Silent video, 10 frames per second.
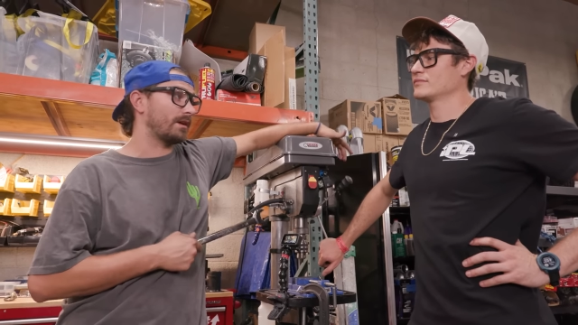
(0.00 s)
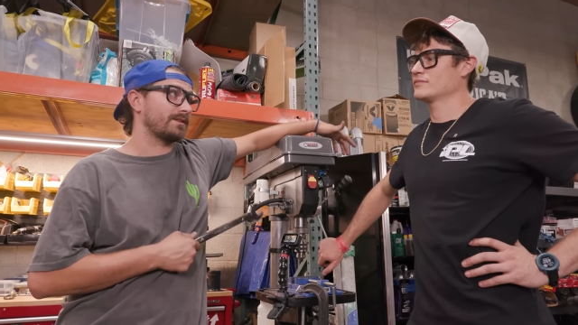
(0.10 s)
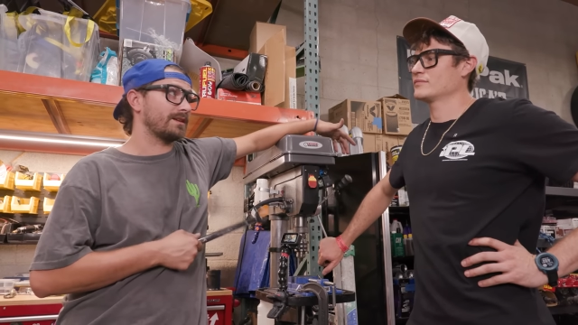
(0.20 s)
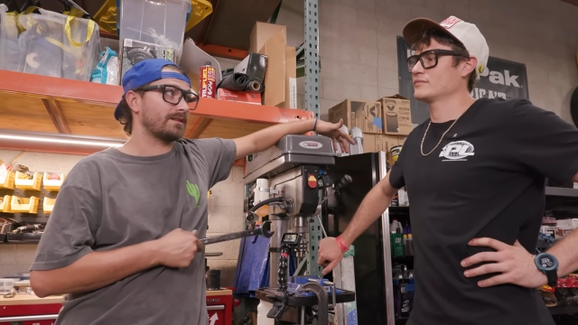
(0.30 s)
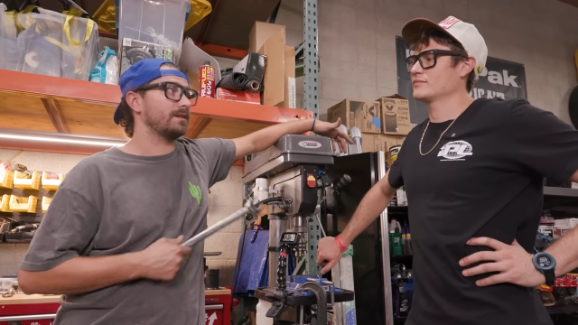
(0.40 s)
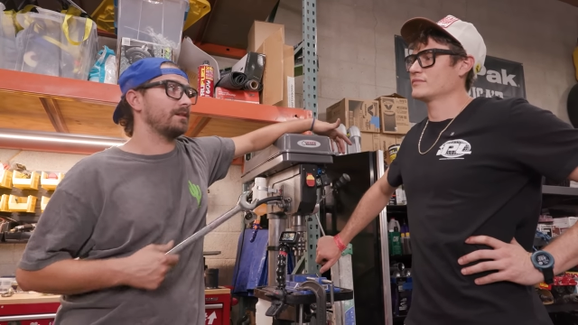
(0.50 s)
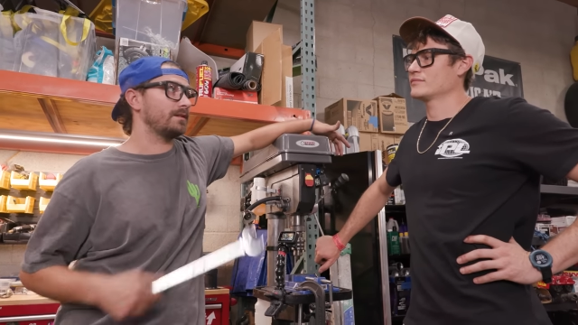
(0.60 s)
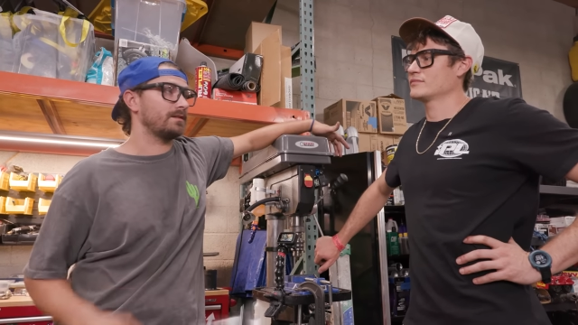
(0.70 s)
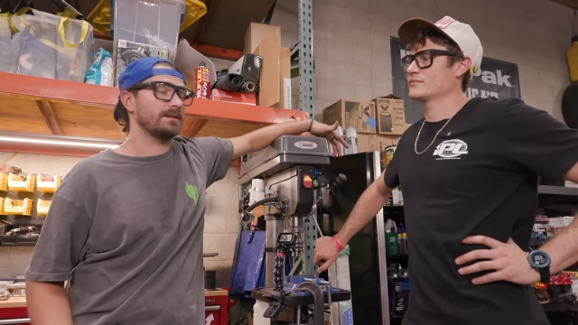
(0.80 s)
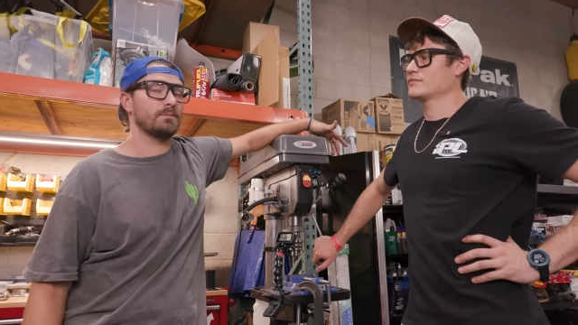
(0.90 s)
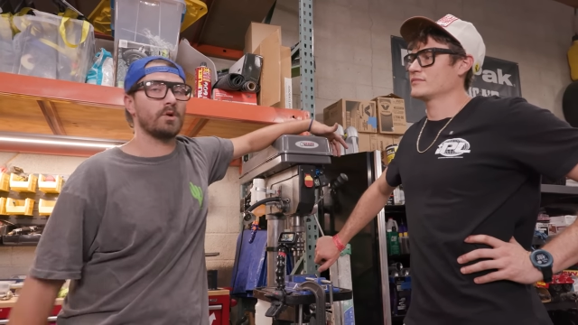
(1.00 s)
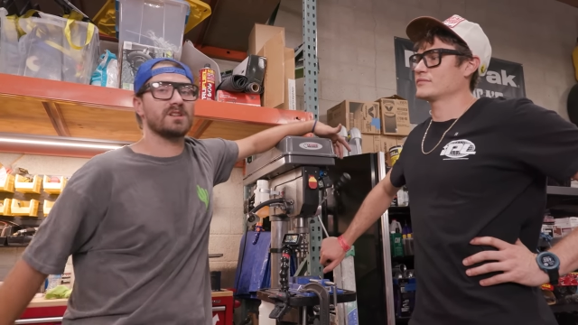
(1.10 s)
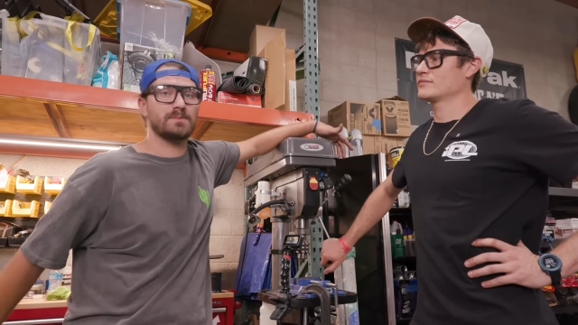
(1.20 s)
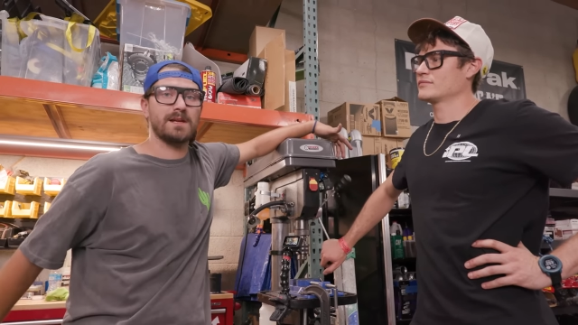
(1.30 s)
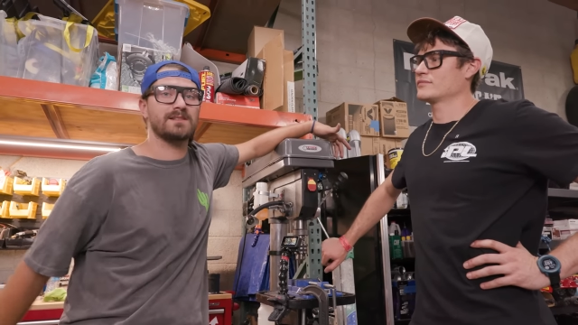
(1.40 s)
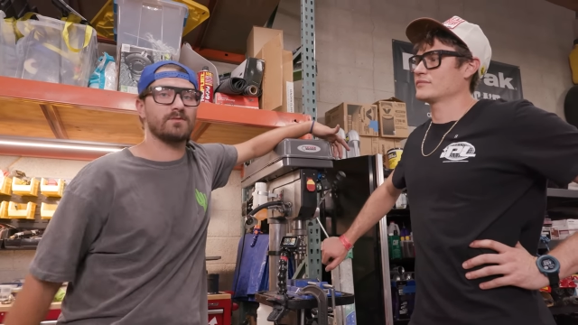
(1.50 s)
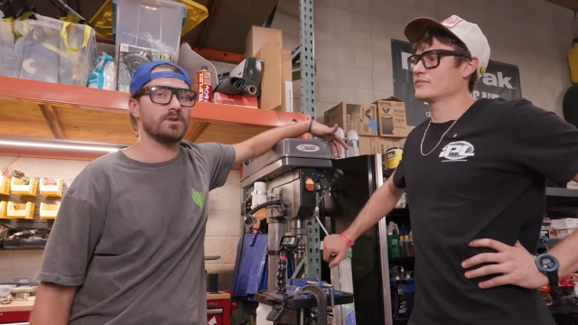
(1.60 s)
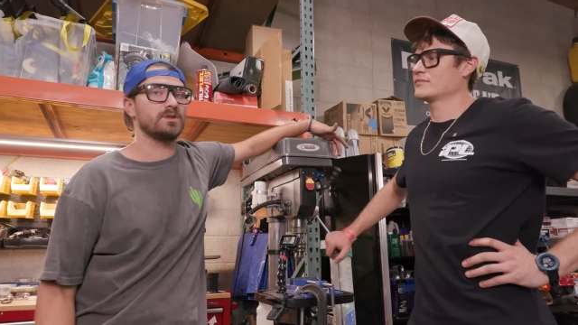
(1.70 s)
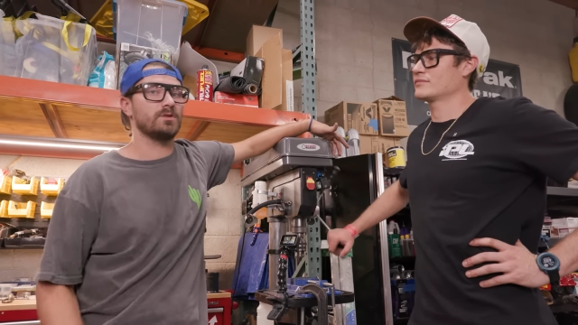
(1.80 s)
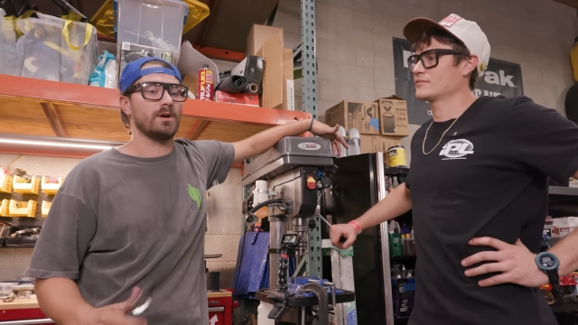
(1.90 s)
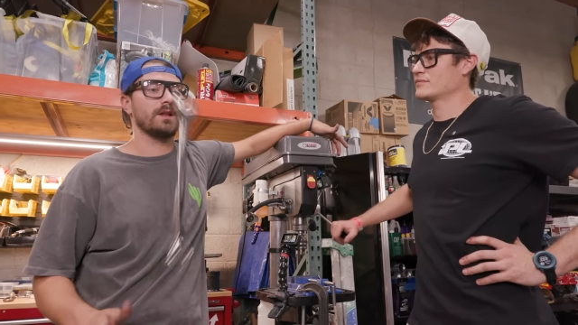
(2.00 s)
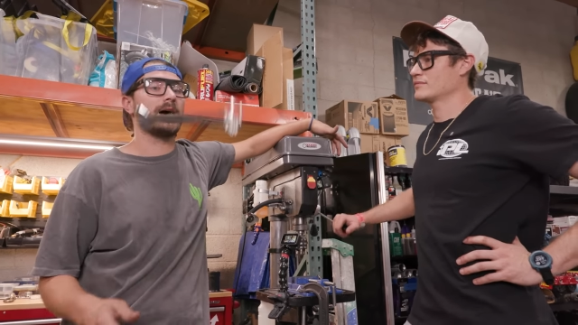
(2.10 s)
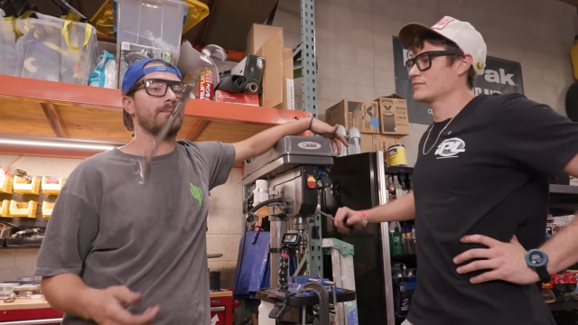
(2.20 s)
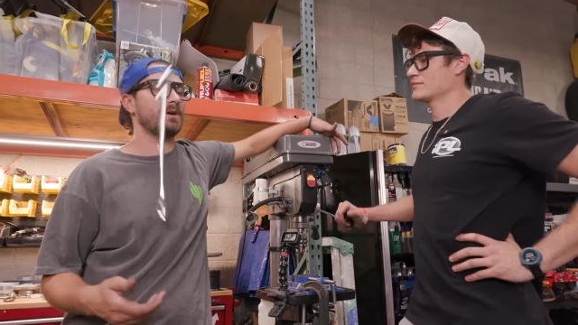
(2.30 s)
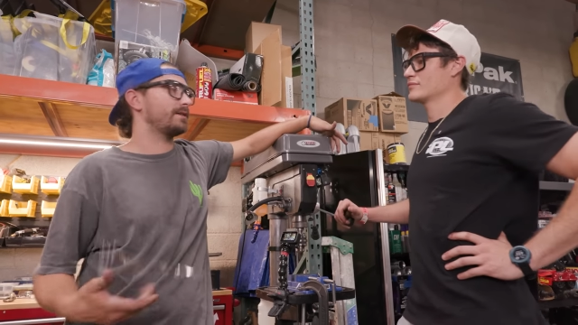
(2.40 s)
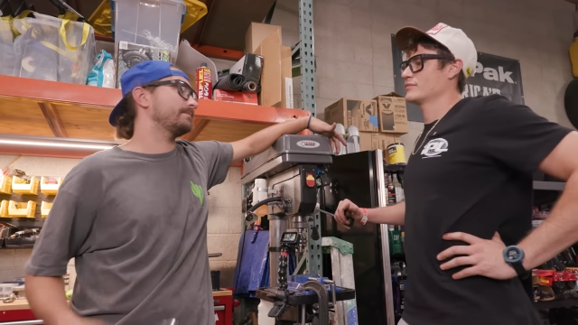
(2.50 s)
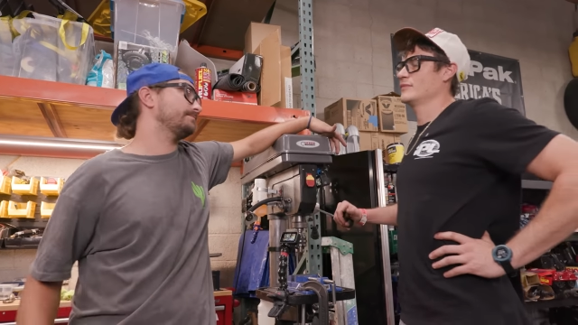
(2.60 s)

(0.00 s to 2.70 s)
Speaker 1: I think the, the more expensive would do a lot better.